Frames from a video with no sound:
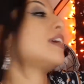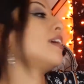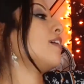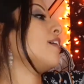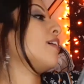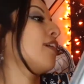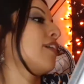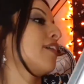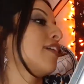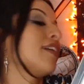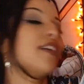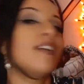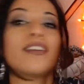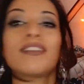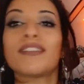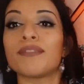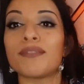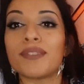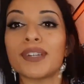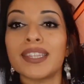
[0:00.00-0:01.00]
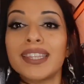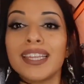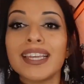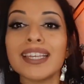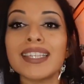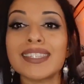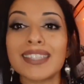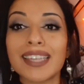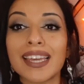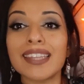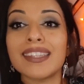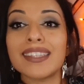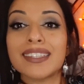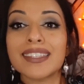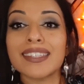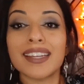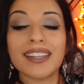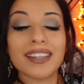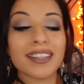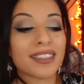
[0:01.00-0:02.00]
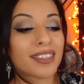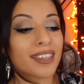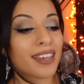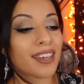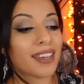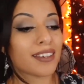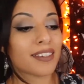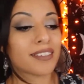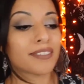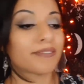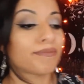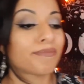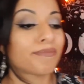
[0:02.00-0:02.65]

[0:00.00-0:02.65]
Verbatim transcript: here. When things say this kind of thing,